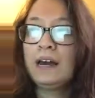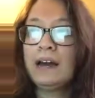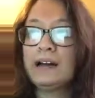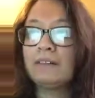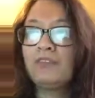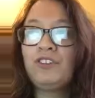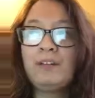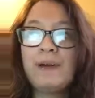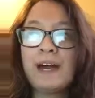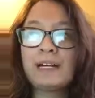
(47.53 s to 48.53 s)
The
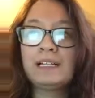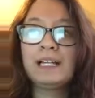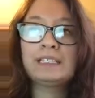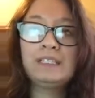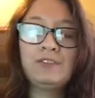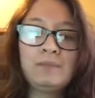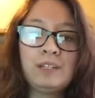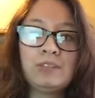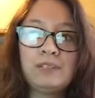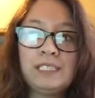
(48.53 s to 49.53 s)
feedback collected from
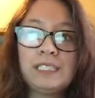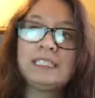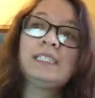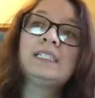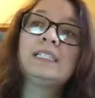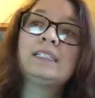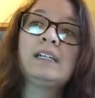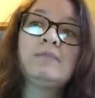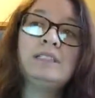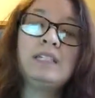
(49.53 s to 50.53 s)
the 360
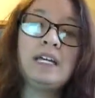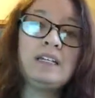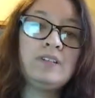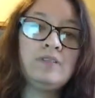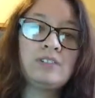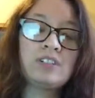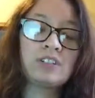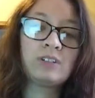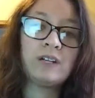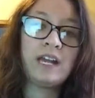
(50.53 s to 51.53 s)
system is then used to
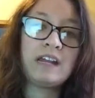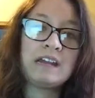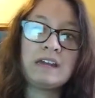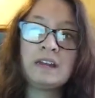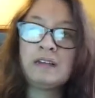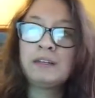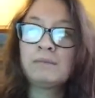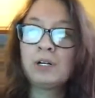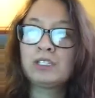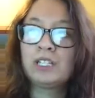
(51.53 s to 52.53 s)
create a
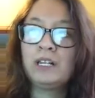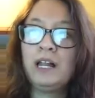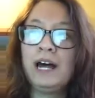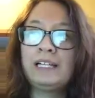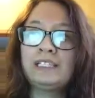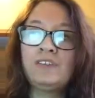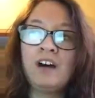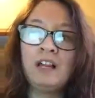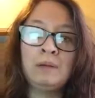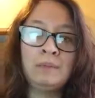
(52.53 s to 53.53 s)
personalized
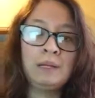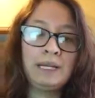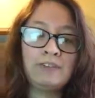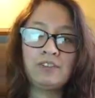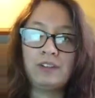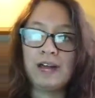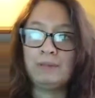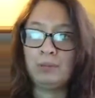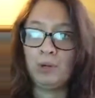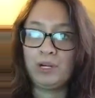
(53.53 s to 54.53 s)
development plan for that
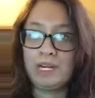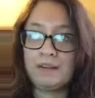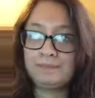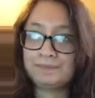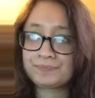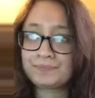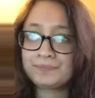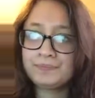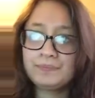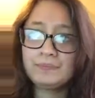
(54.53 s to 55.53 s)
employee.
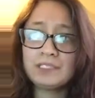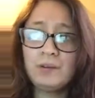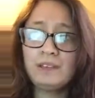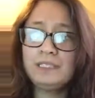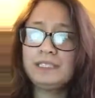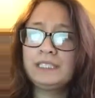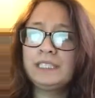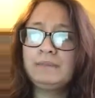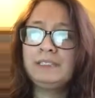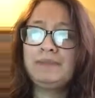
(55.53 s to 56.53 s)
While the
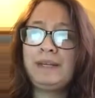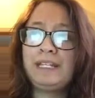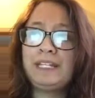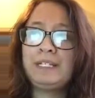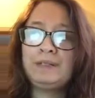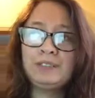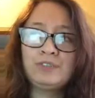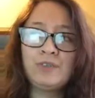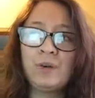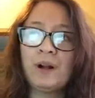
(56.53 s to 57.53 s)
system is mainly
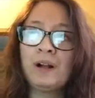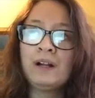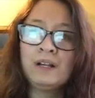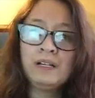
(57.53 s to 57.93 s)
used for